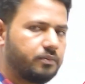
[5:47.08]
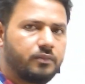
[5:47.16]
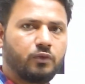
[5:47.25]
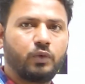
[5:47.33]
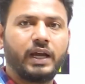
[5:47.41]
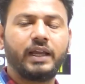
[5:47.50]

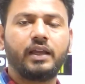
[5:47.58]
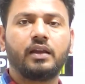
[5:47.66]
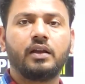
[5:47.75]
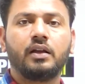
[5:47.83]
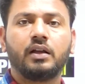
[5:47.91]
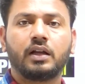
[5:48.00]
why
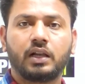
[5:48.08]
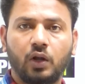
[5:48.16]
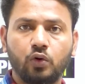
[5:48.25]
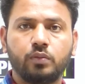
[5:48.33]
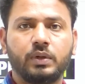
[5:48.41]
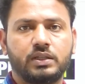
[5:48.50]

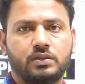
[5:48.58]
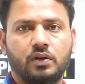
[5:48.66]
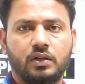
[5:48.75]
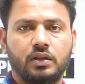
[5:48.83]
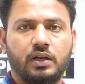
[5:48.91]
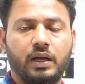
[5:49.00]
cloudburst
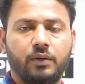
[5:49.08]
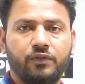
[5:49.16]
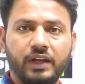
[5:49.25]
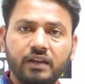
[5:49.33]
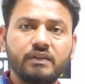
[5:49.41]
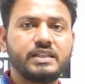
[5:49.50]
or the
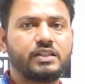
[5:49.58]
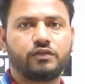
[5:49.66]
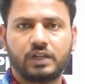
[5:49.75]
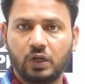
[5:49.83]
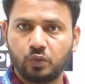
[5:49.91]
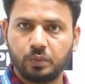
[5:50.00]
frequency of
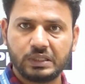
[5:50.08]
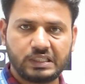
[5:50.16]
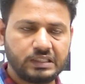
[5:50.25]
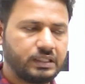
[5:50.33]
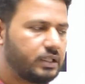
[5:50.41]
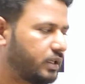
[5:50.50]
cloudburst
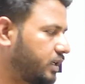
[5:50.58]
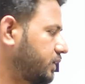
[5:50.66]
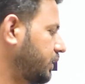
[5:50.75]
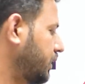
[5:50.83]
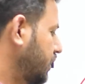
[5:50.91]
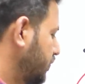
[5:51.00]
is
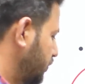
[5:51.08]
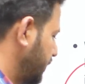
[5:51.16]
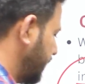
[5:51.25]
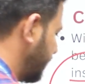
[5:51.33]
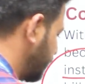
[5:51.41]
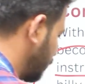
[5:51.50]
increasing. So that is